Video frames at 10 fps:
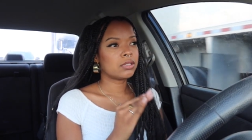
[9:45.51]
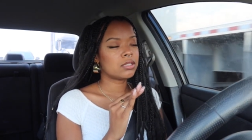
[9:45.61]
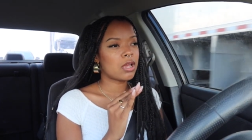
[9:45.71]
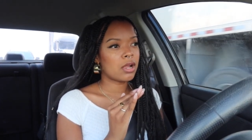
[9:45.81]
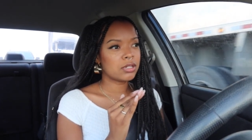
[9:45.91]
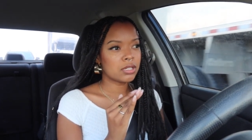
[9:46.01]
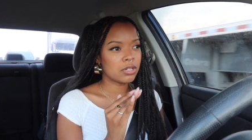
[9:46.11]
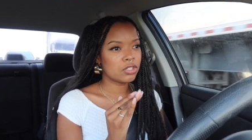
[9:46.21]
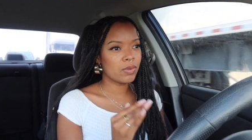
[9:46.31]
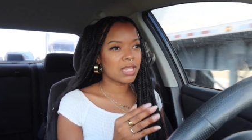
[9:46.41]
Start
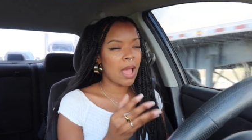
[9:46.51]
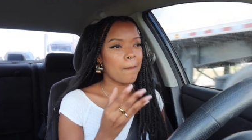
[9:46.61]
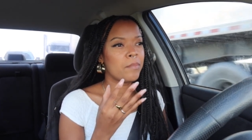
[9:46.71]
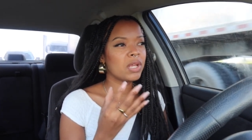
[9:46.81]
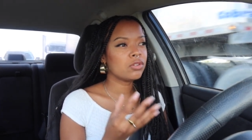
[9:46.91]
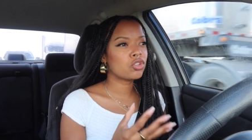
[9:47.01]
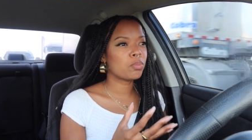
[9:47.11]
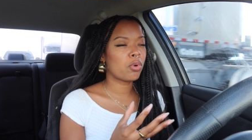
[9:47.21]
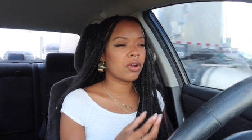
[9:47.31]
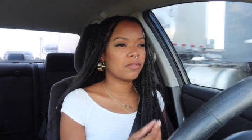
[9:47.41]
start doing that. Build
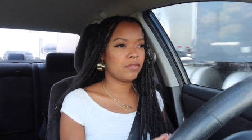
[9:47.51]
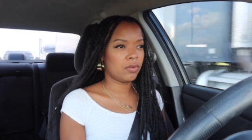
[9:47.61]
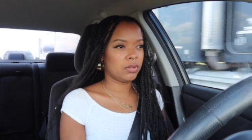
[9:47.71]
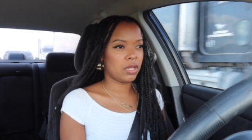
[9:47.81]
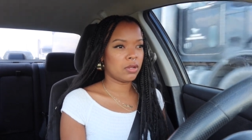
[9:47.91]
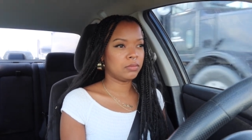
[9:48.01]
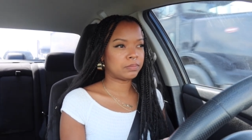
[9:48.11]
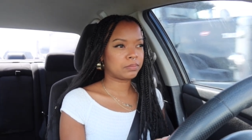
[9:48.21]
your portfolio.